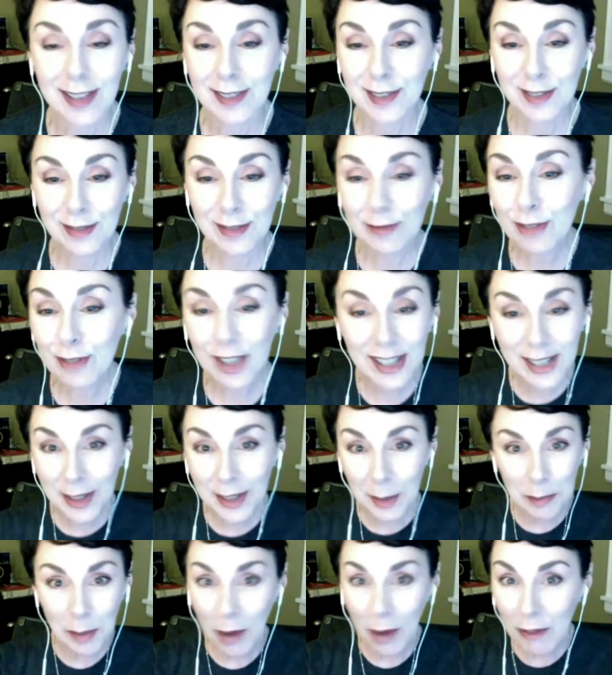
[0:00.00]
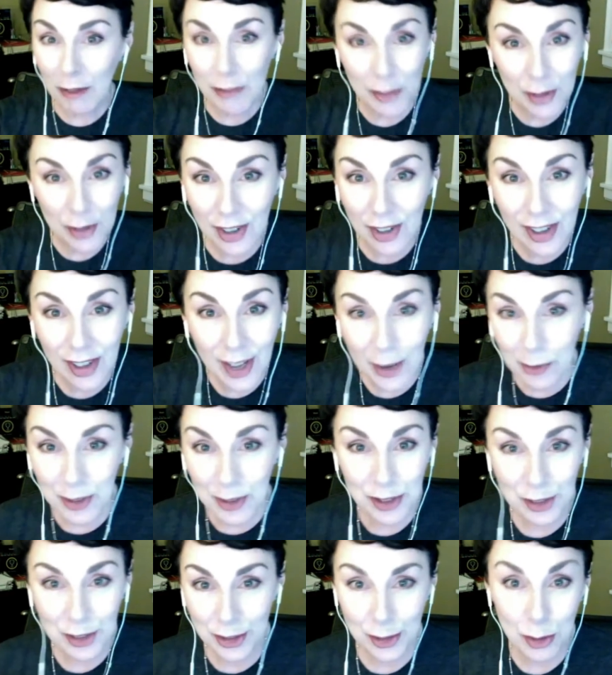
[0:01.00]
running the buffer when you're
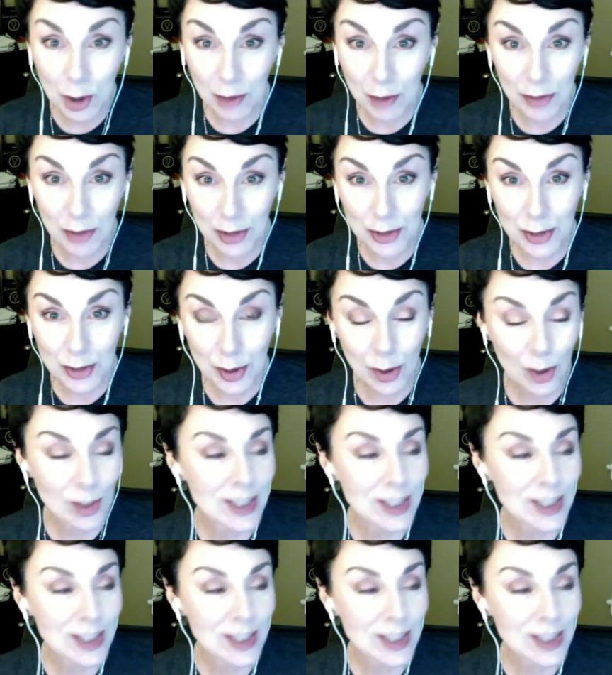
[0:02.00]
12 years old.